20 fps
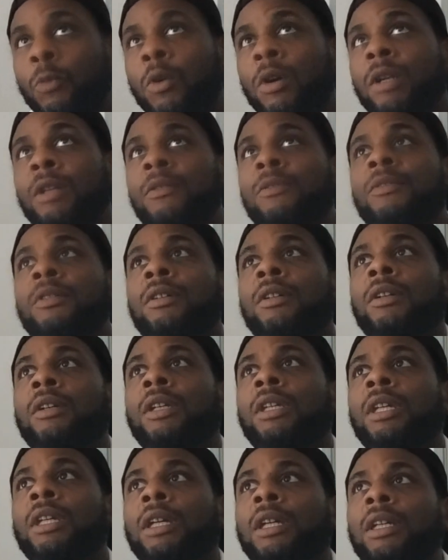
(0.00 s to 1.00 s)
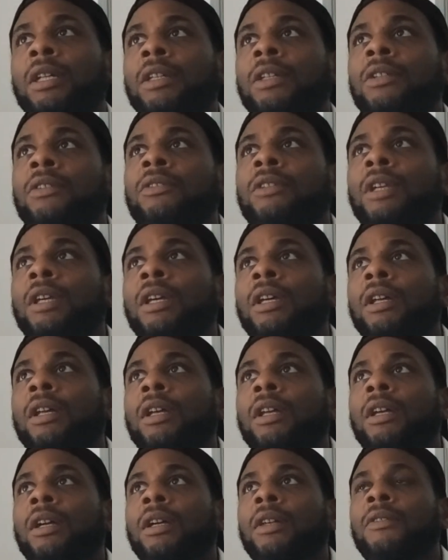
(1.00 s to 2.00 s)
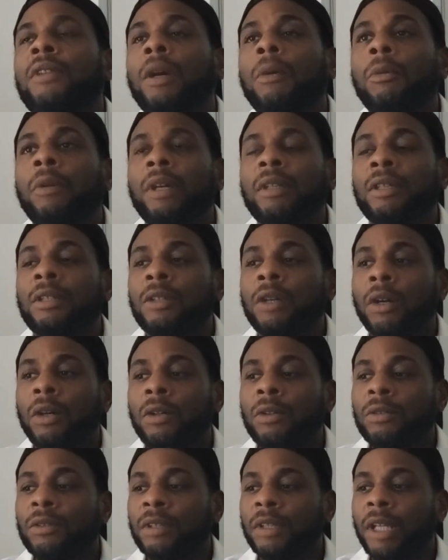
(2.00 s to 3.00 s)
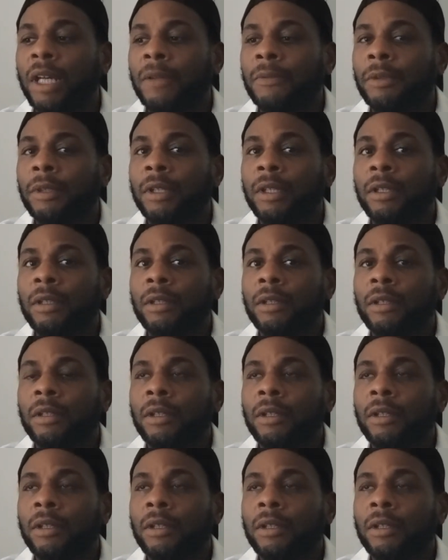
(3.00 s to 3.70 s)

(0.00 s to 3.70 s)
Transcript: one of the keys that worked in the old slavery